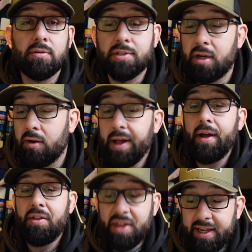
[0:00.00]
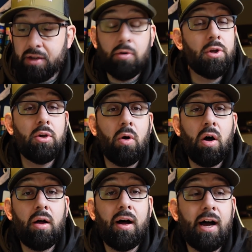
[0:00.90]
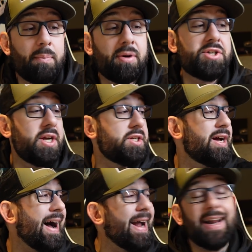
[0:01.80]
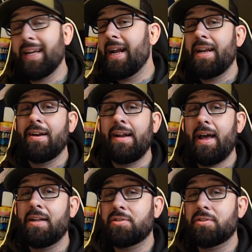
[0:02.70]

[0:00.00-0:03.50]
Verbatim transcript: So thank you to you all. Uh, I appreciate you. I got to get out of here and edit.